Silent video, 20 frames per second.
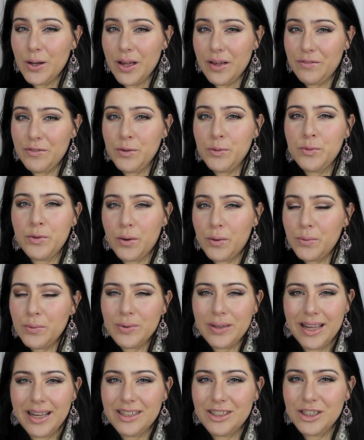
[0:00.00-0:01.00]
If you
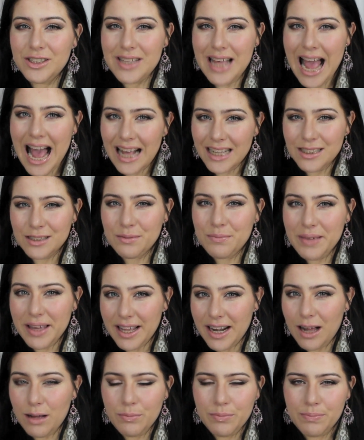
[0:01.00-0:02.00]
don't, like, just ask
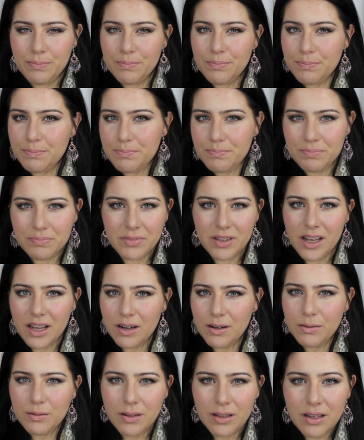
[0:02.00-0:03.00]
me and I'll,
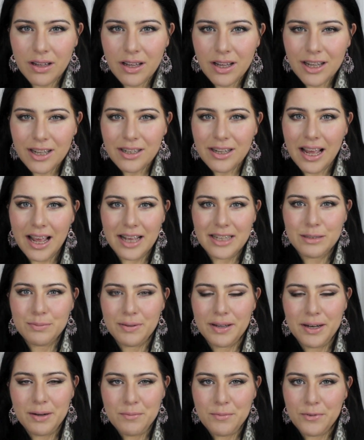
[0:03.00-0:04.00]
you know,
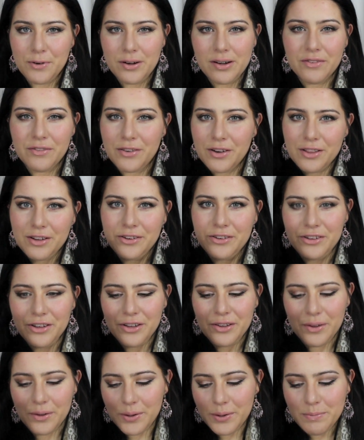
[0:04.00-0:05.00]
explain it more further to
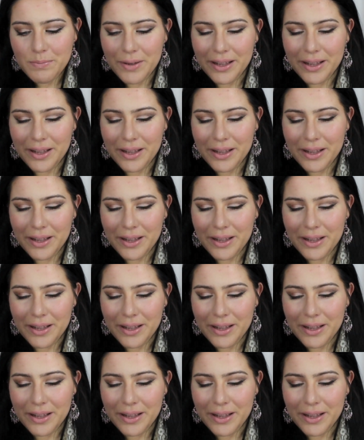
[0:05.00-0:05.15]
you.